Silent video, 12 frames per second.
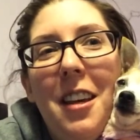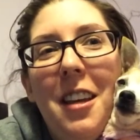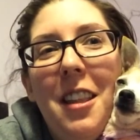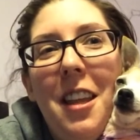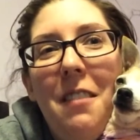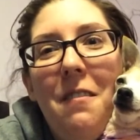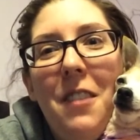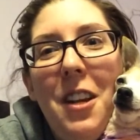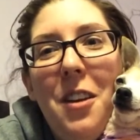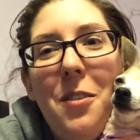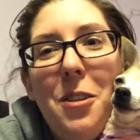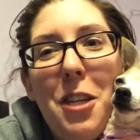they
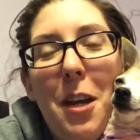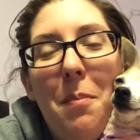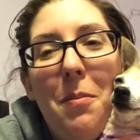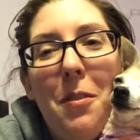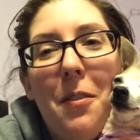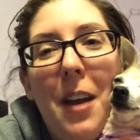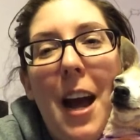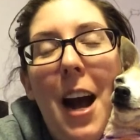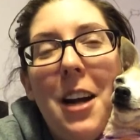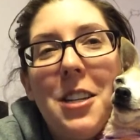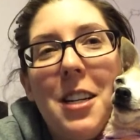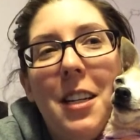videotape the
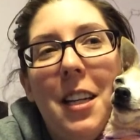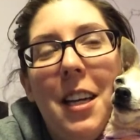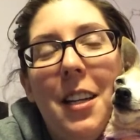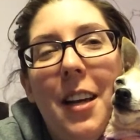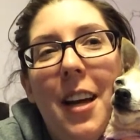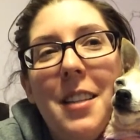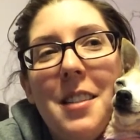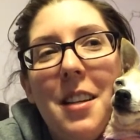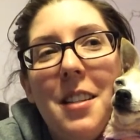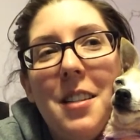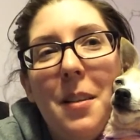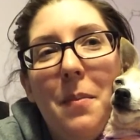reaction. Like, I
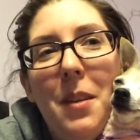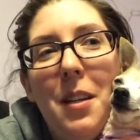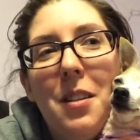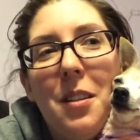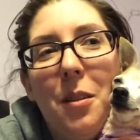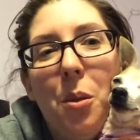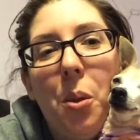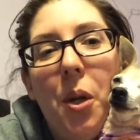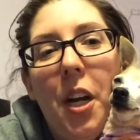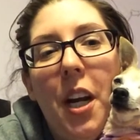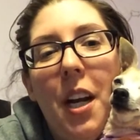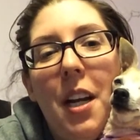sent something to
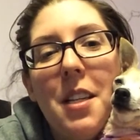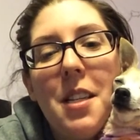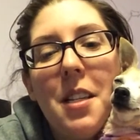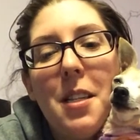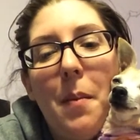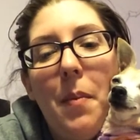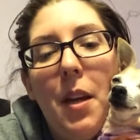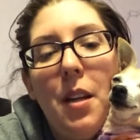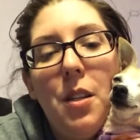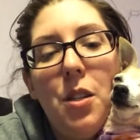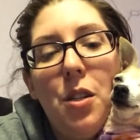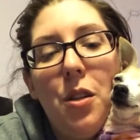Lori and I sent something
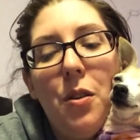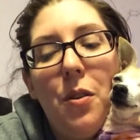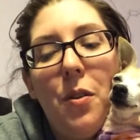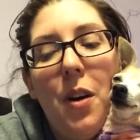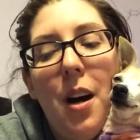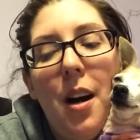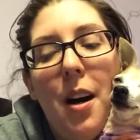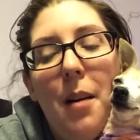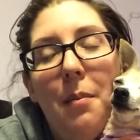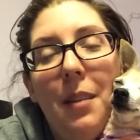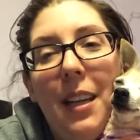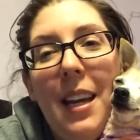to
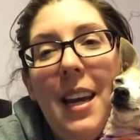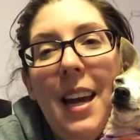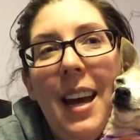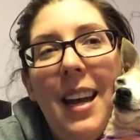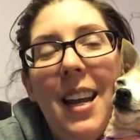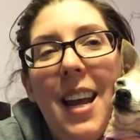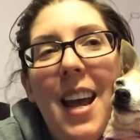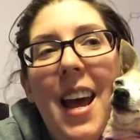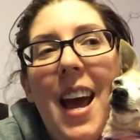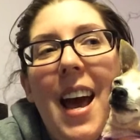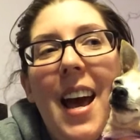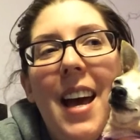Leanne,
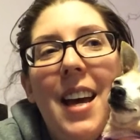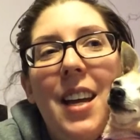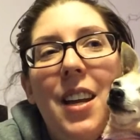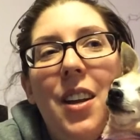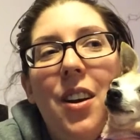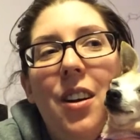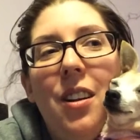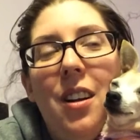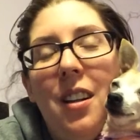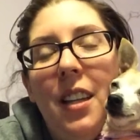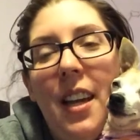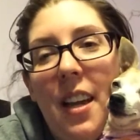and
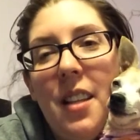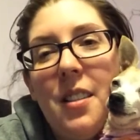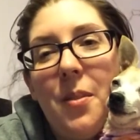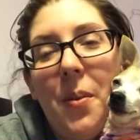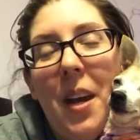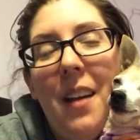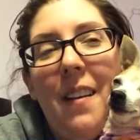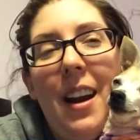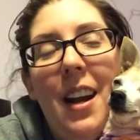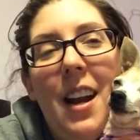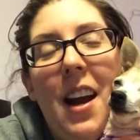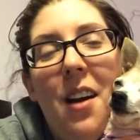Leanne's away
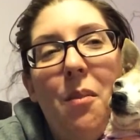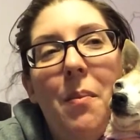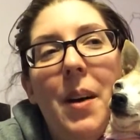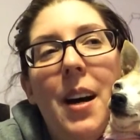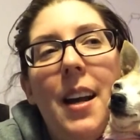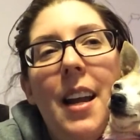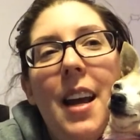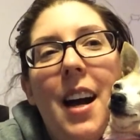right now, but